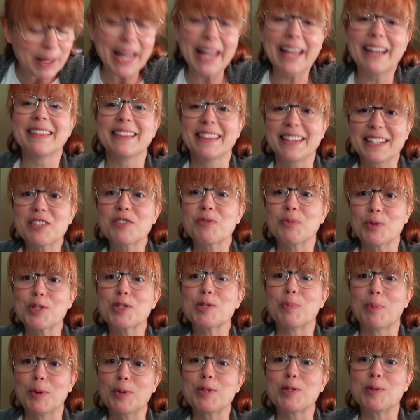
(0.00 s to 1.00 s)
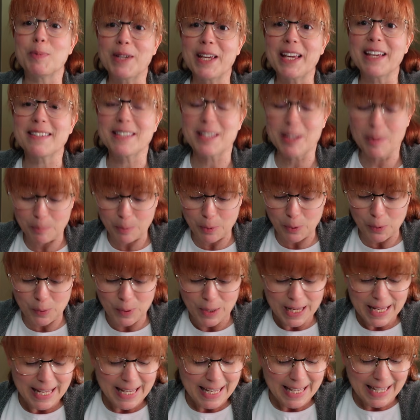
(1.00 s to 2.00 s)
and this was supposed to be a simple,
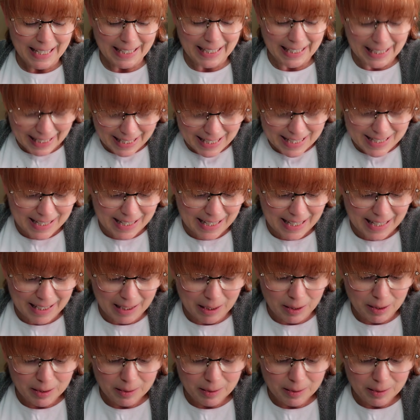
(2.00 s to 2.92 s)
easy